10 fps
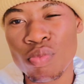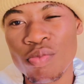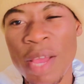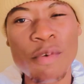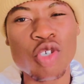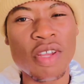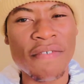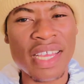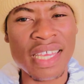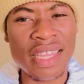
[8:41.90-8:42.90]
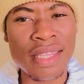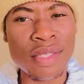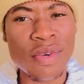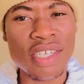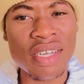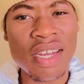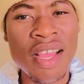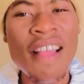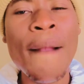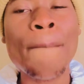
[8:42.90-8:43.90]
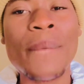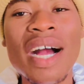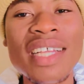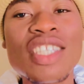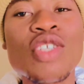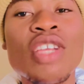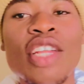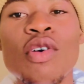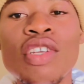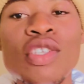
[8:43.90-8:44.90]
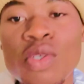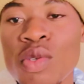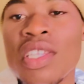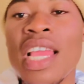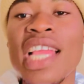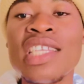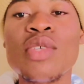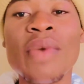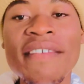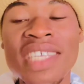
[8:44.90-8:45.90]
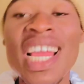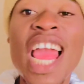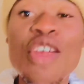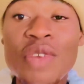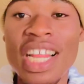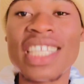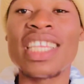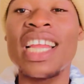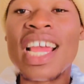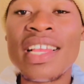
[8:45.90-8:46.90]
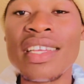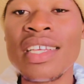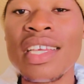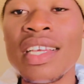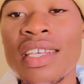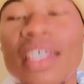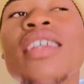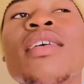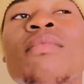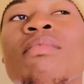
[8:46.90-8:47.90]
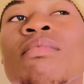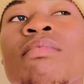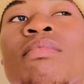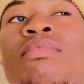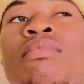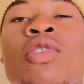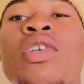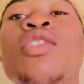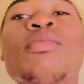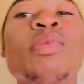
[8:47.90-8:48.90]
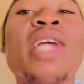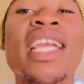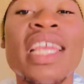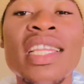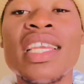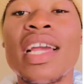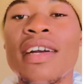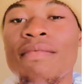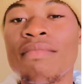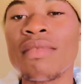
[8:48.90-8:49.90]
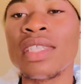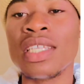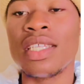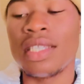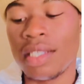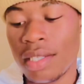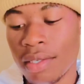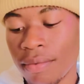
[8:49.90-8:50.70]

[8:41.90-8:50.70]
I'm not sure if I get this question, but you can only use the Easy Waves hair relaxer that I'm going to put again here. This is it.